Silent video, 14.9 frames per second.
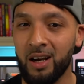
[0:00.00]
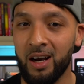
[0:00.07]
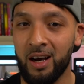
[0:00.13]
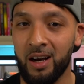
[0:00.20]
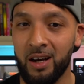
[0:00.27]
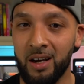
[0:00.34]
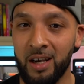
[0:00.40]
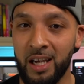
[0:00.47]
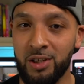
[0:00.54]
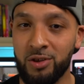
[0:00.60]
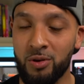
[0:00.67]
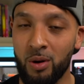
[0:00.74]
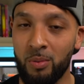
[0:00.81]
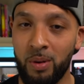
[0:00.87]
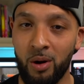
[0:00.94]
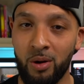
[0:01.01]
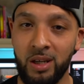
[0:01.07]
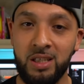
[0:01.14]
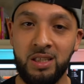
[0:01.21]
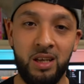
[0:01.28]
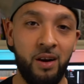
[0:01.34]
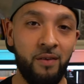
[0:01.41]
uh, intro
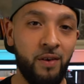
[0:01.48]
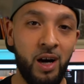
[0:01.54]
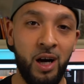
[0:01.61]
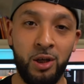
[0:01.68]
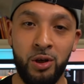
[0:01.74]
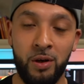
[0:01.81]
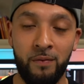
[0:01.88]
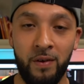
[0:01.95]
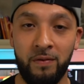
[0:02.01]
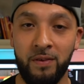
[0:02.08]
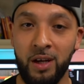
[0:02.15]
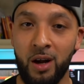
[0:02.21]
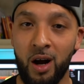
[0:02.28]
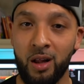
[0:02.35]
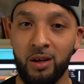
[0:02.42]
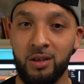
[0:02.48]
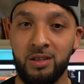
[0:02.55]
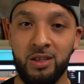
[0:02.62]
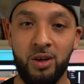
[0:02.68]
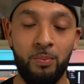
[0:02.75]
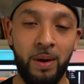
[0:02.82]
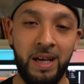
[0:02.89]
bonus of $150,
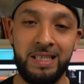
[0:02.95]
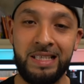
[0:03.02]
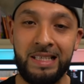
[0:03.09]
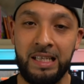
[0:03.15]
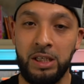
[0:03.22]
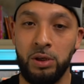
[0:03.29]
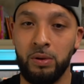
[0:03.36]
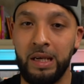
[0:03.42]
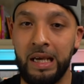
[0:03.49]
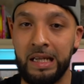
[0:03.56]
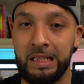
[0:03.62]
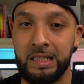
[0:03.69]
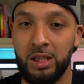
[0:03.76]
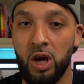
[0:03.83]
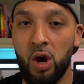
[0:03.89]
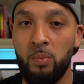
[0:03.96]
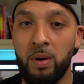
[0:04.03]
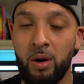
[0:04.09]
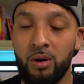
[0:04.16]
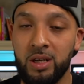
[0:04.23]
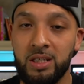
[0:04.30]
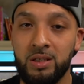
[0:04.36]
so basically you get no
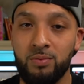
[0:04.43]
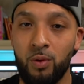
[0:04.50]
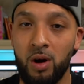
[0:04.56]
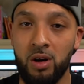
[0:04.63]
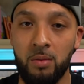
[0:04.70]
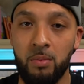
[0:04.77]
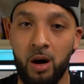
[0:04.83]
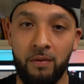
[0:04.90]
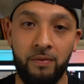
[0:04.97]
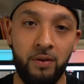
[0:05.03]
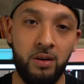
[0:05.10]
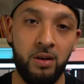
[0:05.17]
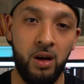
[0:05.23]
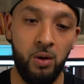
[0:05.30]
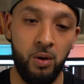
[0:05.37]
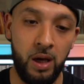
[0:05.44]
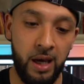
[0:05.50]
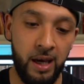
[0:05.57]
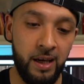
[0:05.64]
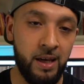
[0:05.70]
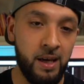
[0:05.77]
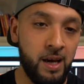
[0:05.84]
bonus welcome offer,
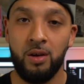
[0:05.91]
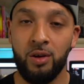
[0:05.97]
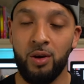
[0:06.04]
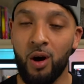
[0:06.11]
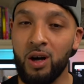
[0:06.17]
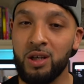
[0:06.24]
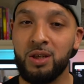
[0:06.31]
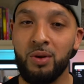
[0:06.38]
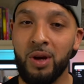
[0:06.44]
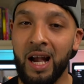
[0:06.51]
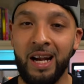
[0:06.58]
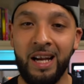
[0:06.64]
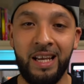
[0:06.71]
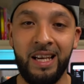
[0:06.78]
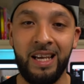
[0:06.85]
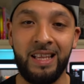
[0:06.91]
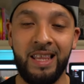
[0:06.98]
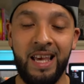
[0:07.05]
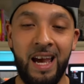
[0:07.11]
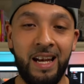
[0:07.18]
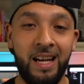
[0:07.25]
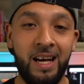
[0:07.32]
okay? You're also not gonna get
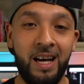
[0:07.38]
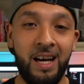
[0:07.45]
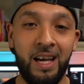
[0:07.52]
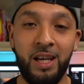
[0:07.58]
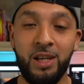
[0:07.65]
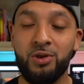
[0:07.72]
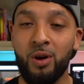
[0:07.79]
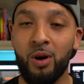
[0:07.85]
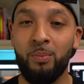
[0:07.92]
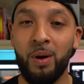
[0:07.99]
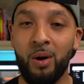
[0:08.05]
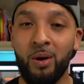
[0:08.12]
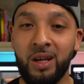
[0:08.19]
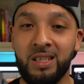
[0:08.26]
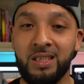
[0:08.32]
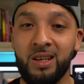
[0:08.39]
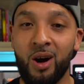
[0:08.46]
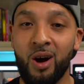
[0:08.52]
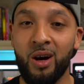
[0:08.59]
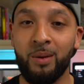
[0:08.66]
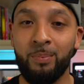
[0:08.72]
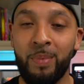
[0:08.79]
that uh, intro bonus
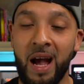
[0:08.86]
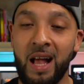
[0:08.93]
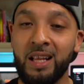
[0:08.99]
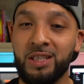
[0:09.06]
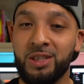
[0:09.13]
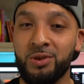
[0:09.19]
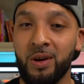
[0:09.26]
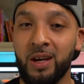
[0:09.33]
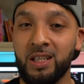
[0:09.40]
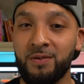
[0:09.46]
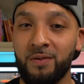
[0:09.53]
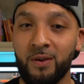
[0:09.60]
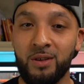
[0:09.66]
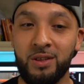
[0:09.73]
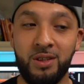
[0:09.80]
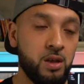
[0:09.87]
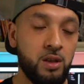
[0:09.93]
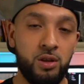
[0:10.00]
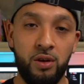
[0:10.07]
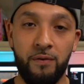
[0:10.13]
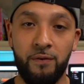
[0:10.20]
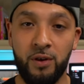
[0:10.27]
on balance transfers.
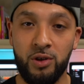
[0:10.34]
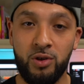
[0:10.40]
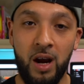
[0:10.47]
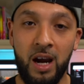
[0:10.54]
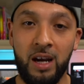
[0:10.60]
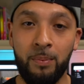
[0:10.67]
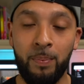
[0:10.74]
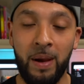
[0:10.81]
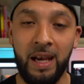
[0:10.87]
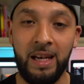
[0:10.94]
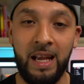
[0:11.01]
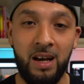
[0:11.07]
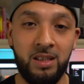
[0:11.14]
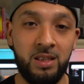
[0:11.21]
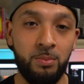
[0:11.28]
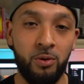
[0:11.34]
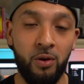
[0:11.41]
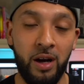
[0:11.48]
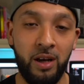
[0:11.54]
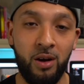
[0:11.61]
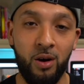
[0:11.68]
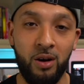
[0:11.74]
So if you're trying to pay down some
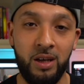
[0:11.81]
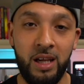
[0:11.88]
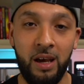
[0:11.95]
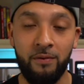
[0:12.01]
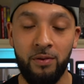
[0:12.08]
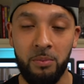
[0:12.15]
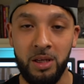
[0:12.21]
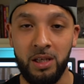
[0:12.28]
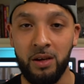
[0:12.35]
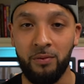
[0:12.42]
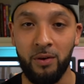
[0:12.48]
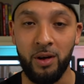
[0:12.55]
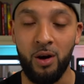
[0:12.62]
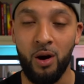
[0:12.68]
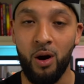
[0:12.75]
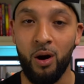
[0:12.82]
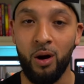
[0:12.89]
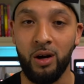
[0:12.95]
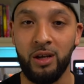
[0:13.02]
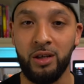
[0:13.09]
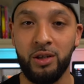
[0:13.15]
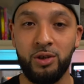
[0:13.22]
credit card debt from a different
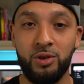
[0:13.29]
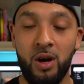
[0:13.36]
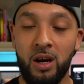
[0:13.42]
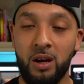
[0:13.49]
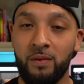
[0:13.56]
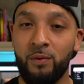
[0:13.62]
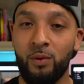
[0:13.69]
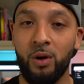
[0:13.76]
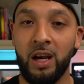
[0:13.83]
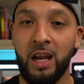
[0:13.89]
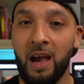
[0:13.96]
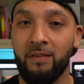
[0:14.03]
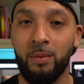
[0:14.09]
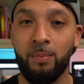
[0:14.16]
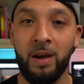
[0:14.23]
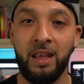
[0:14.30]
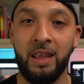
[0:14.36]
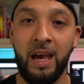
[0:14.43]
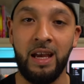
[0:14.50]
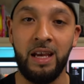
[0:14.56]
card and you're trying to avoid having to pay that